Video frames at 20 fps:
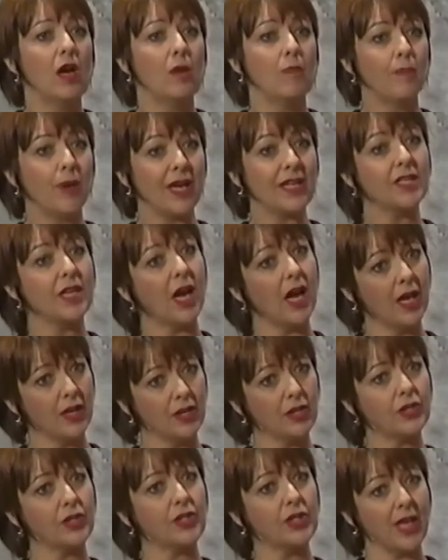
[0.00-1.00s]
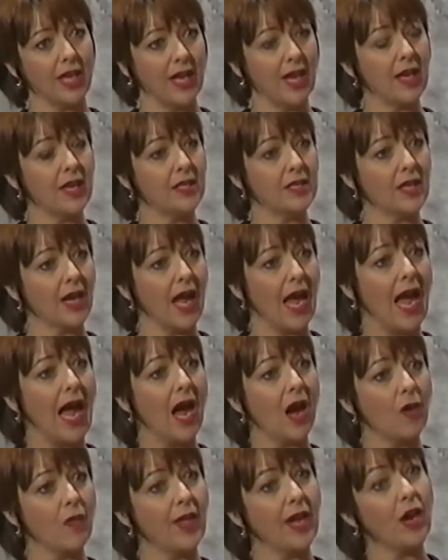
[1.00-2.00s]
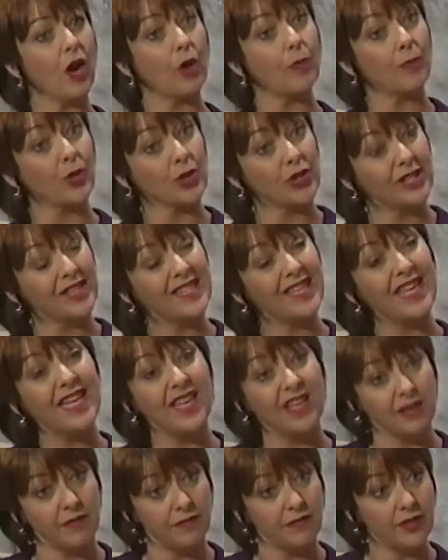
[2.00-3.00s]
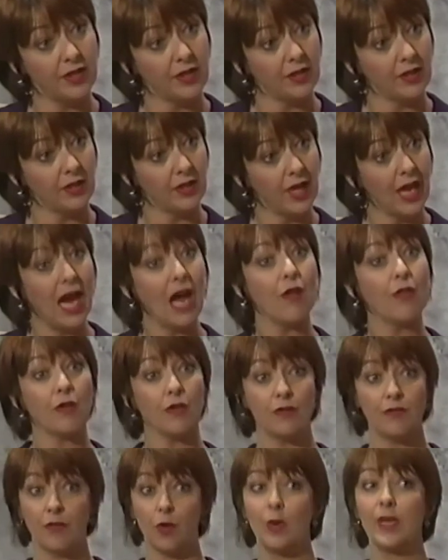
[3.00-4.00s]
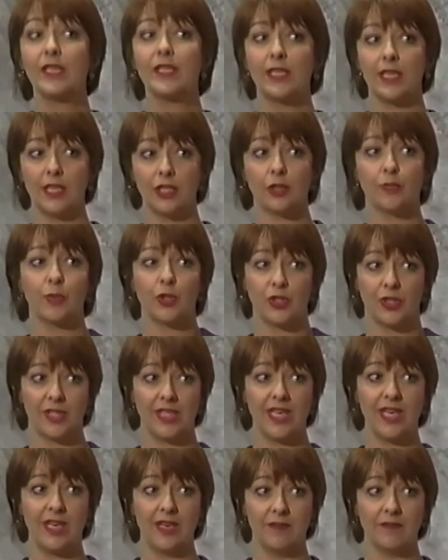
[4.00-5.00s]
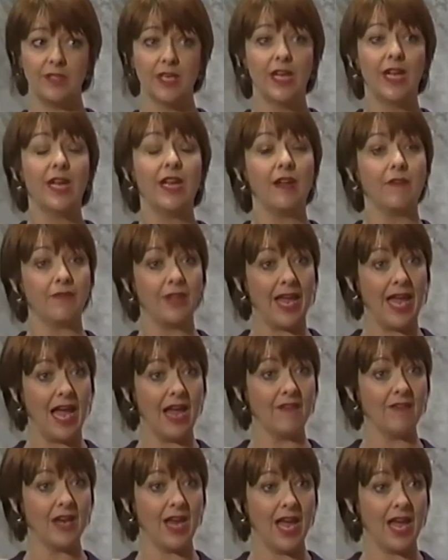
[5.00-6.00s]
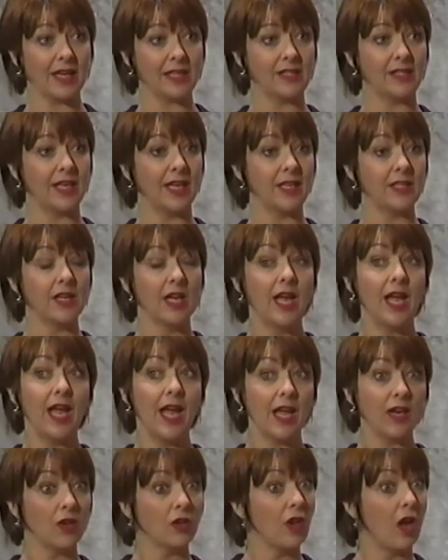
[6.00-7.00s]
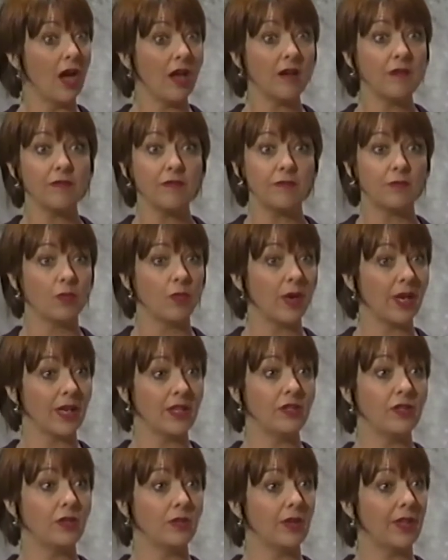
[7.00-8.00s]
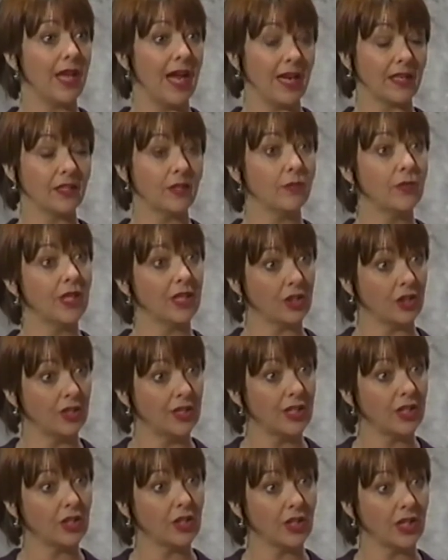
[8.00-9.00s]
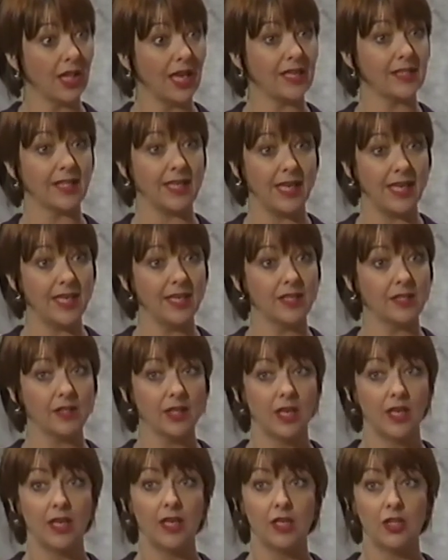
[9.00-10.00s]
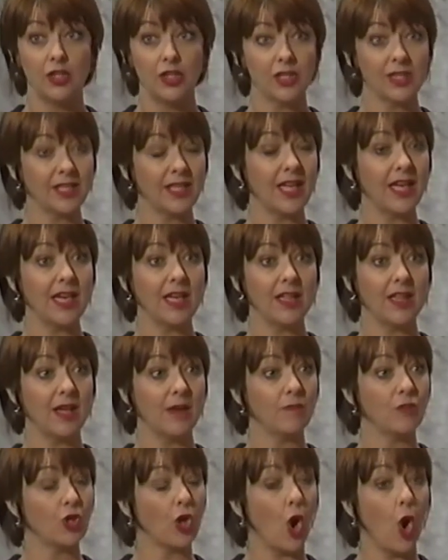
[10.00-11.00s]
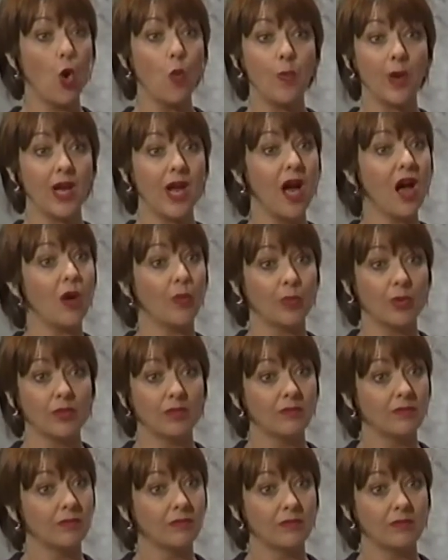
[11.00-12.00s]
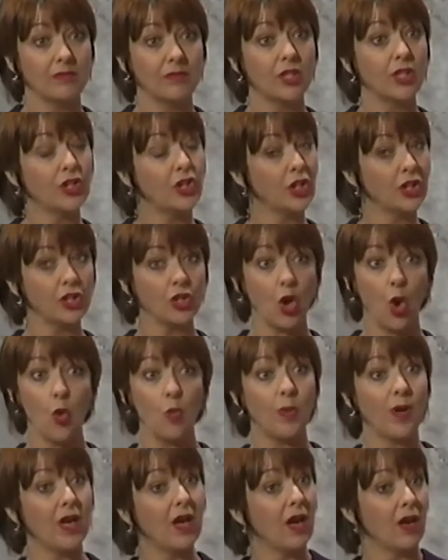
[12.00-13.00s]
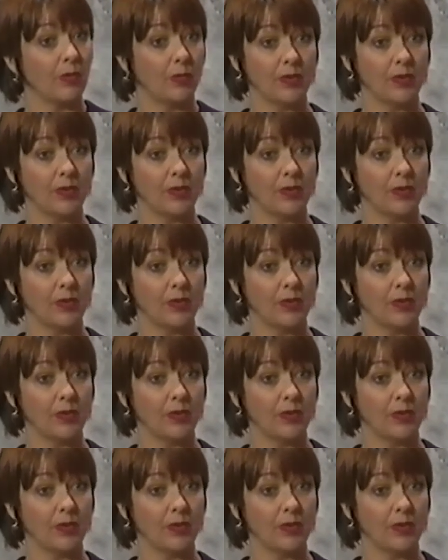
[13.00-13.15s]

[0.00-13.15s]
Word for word: but to understand how they are perceived, how their voice is perceived, if they have an accent. And a lot of what I do in the accent reduction diction class is just getting them to open up, to just open up.